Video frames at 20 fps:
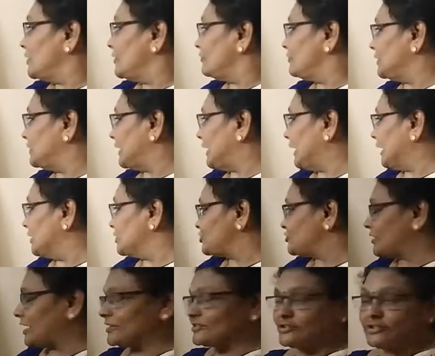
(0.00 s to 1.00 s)
with the English
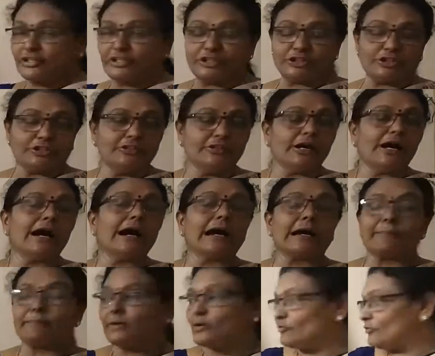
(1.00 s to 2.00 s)
translation,
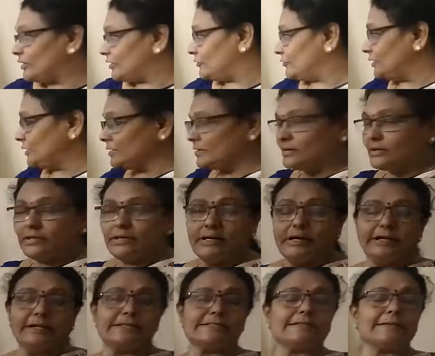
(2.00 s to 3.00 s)
harbor wave.
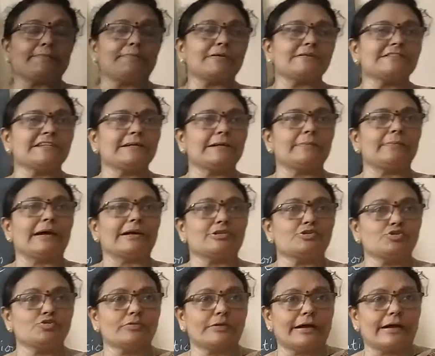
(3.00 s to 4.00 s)
It is represented by
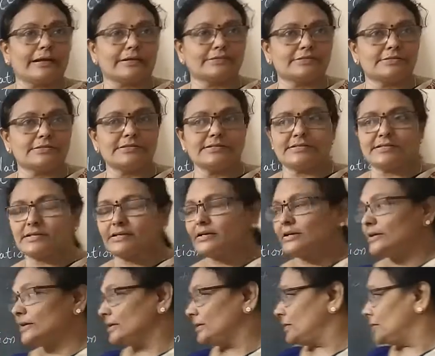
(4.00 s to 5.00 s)
two characters.
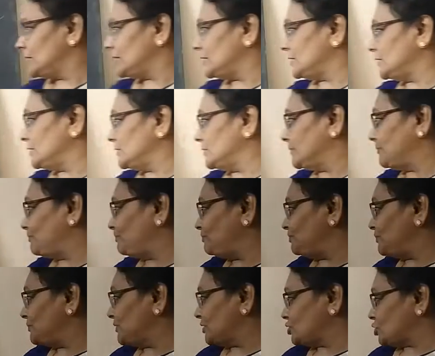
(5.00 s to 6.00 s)

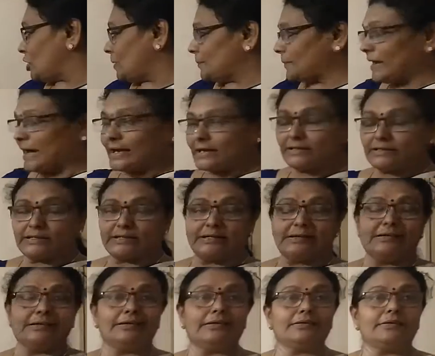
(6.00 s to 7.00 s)
The top character,
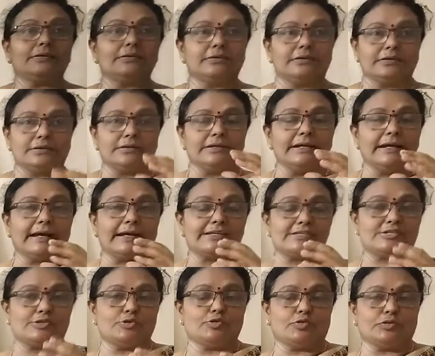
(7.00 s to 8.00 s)

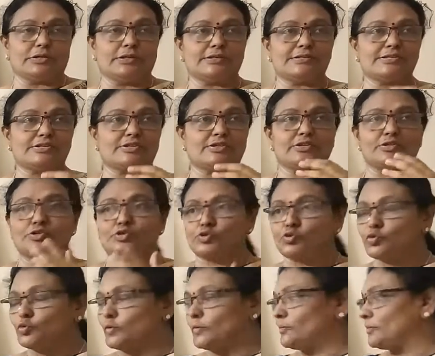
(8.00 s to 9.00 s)
TSU, that is
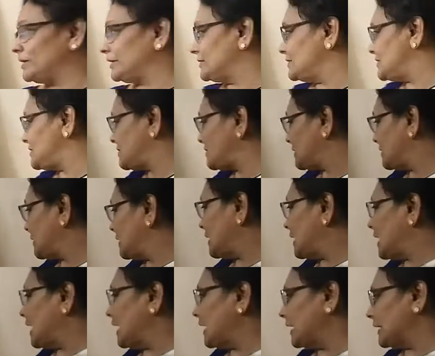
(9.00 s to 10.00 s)
Su, means
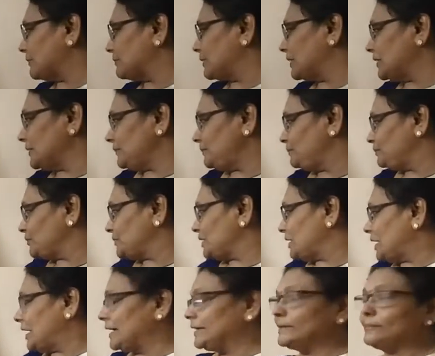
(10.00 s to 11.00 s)
harbor,
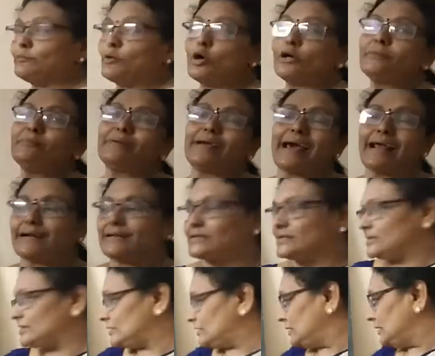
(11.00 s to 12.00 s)
and the bottom
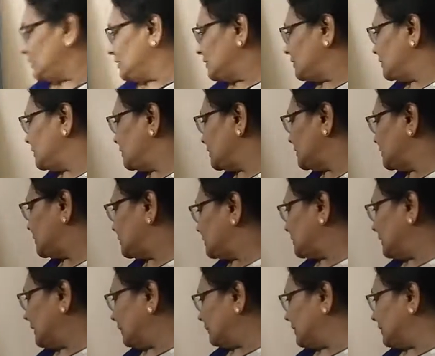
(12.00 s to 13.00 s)
character,
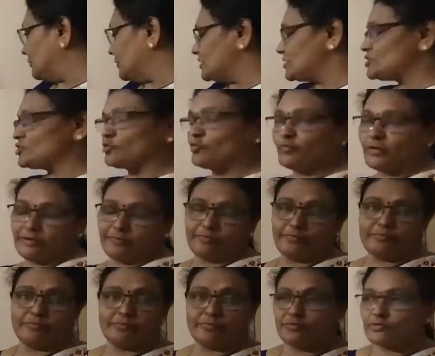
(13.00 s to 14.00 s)
Nami, means wave.
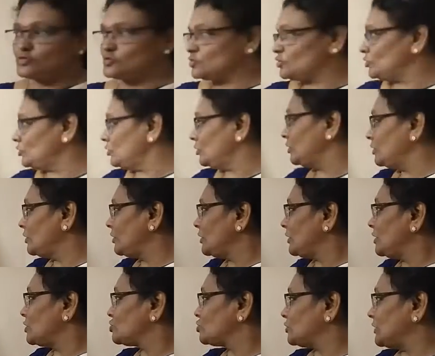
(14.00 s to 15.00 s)
So,
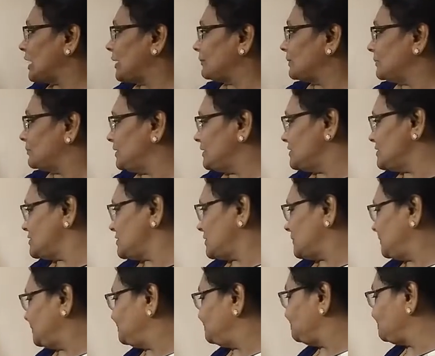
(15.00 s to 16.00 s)
tsunami
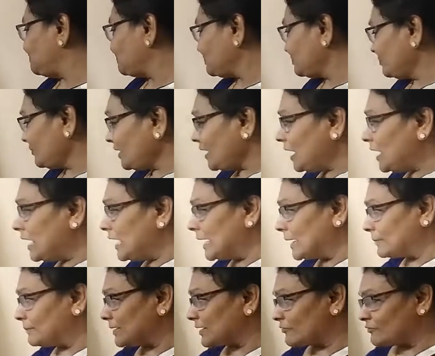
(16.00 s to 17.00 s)
means
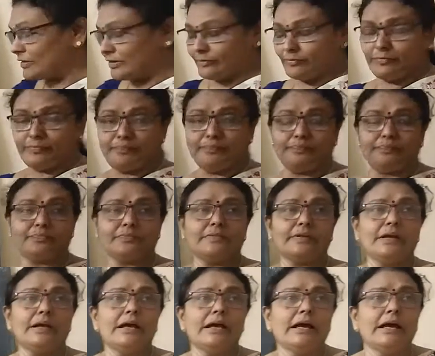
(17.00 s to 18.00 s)
harbor wave.
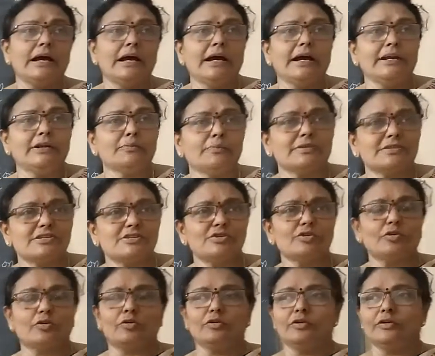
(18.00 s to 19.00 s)
And you must
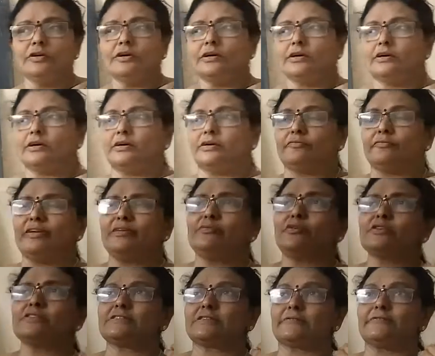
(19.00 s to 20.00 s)
know, when
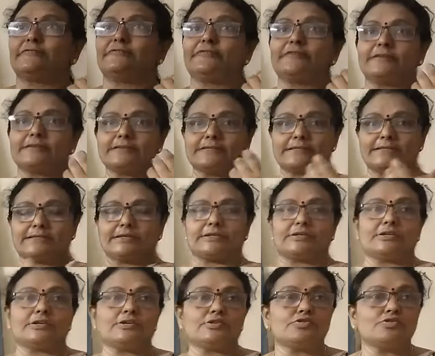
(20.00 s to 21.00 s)
was the first
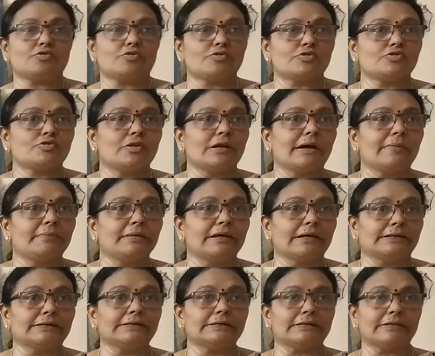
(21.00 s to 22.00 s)
tsunami
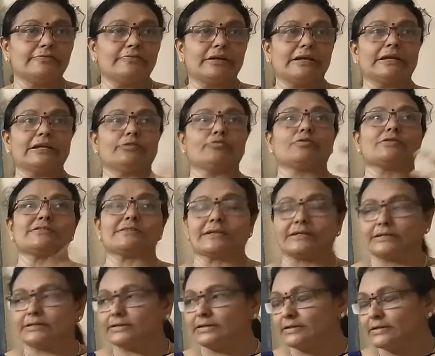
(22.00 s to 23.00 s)
occurred, where it was
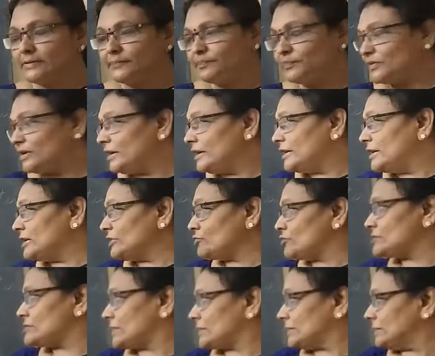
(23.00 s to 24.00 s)
occurred. It
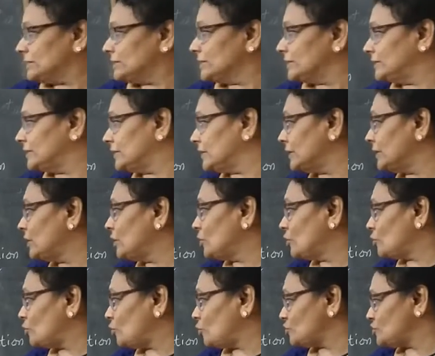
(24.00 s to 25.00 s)
was occurred in the
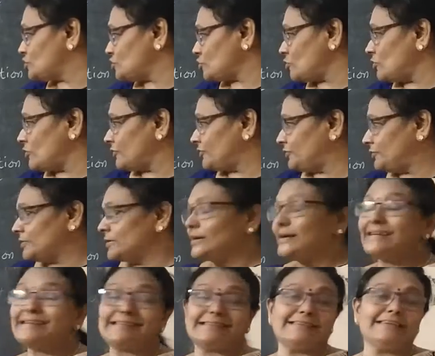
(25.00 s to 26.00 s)
coast of
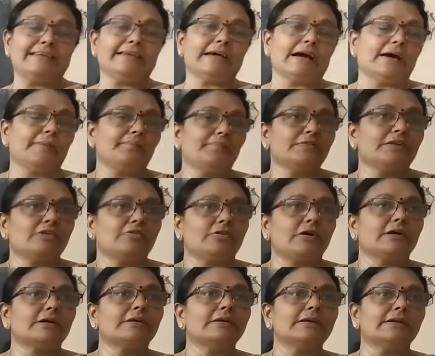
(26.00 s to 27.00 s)
Syria. It
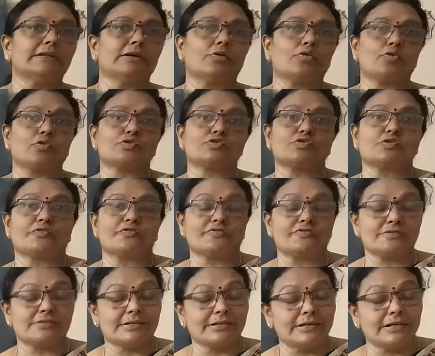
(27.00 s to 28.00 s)
occurred in the coast of
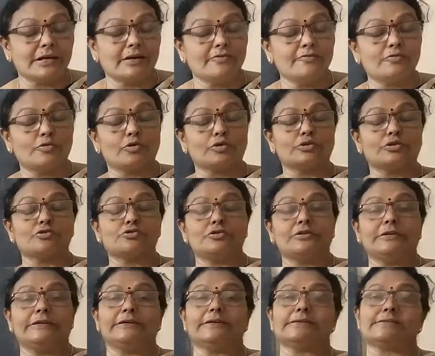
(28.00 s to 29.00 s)
Syria
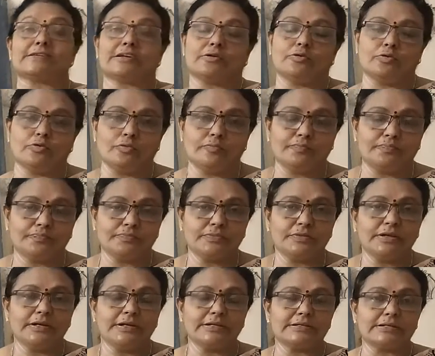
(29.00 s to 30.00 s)
4,000 years ago.
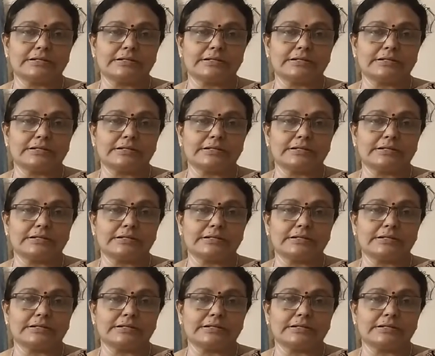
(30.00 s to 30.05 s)
It